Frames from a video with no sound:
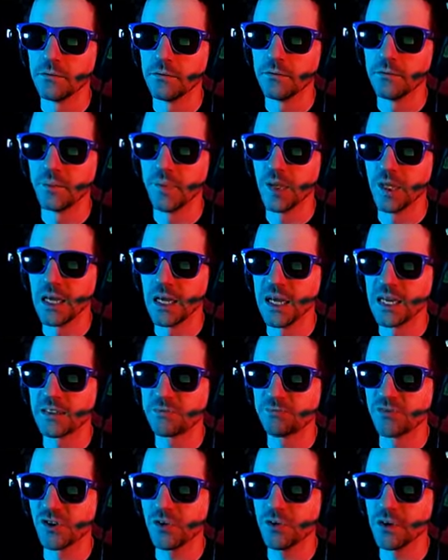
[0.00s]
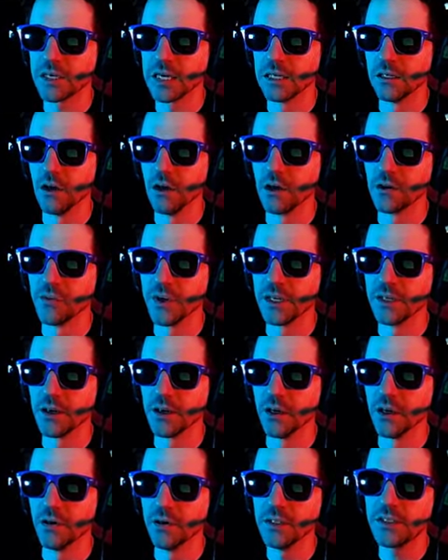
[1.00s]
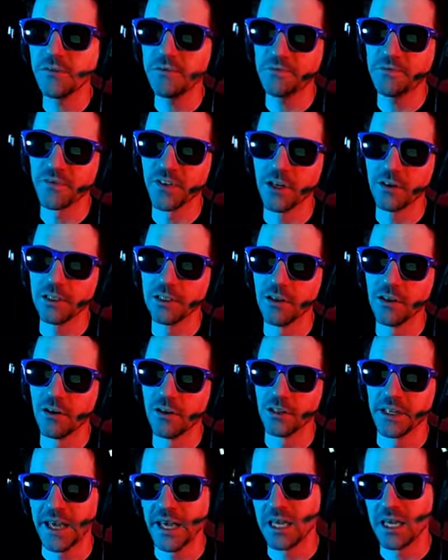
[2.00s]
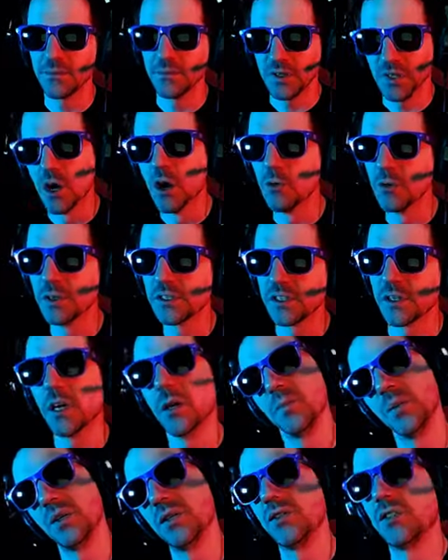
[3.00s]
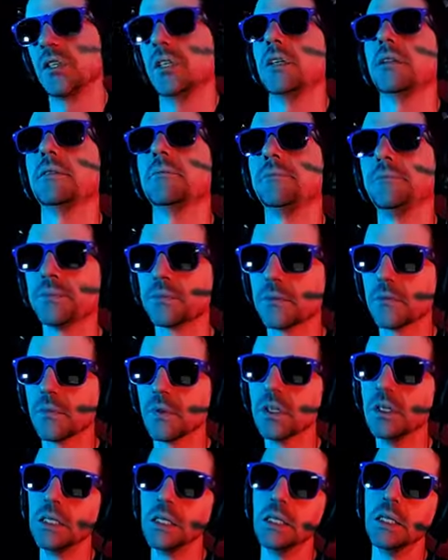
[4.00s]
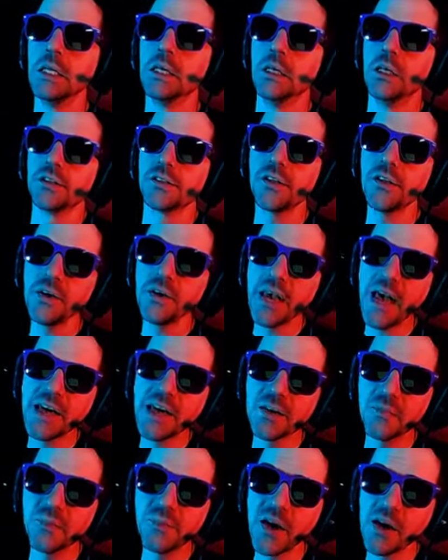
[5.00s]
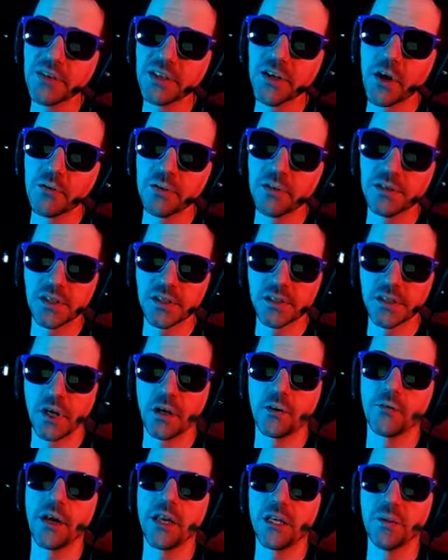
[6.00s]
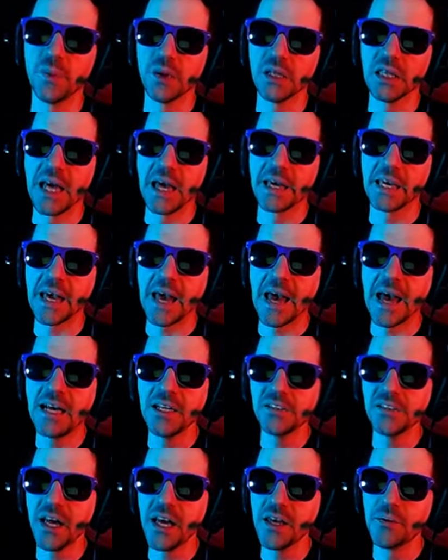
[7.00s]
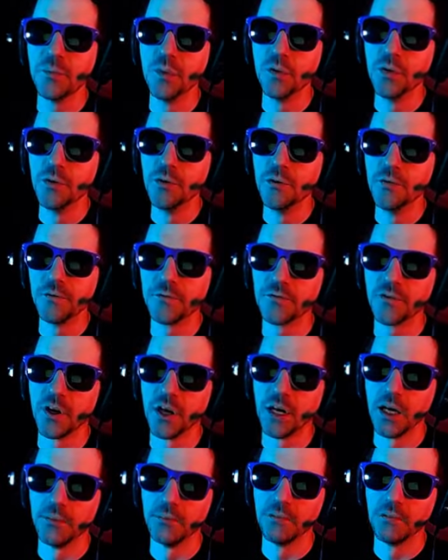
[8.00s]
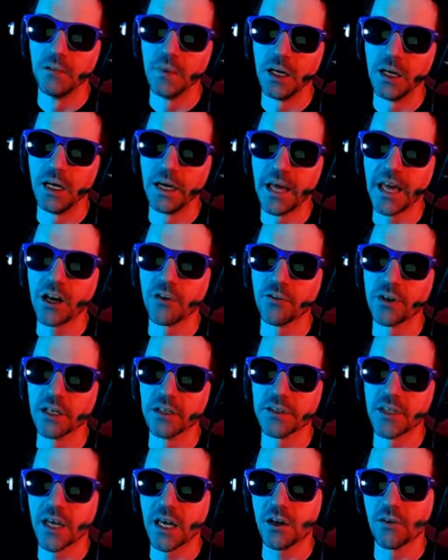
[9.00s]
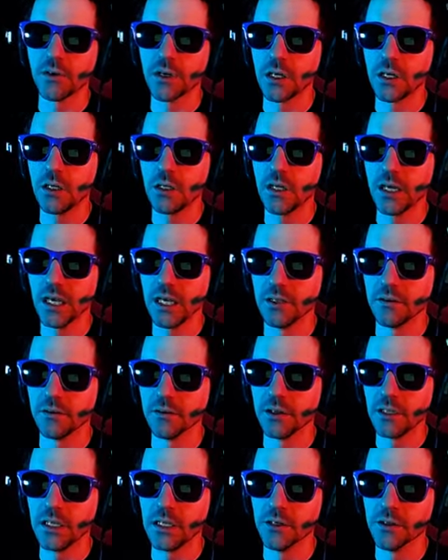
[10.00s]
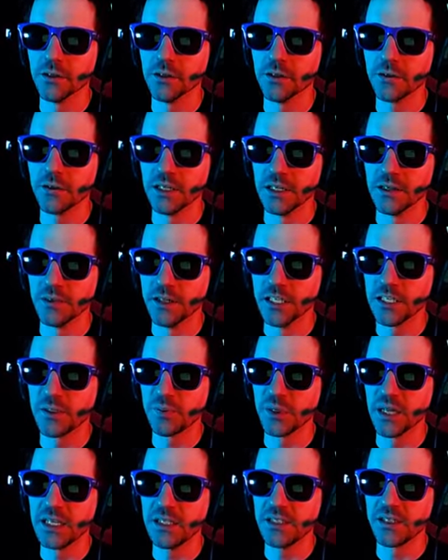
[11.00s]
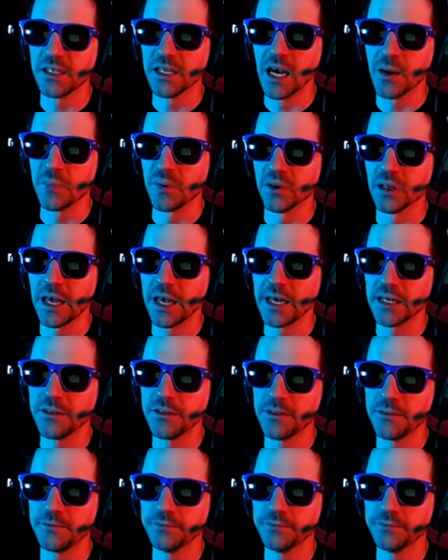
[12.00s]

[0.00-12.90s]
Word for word: But I sort of got a long way to go. It's a fairly long game. You know, it's an RPG. So yeah, you probably noticed this already, but like as I move from uh, area to area in here, in this place, the upper land,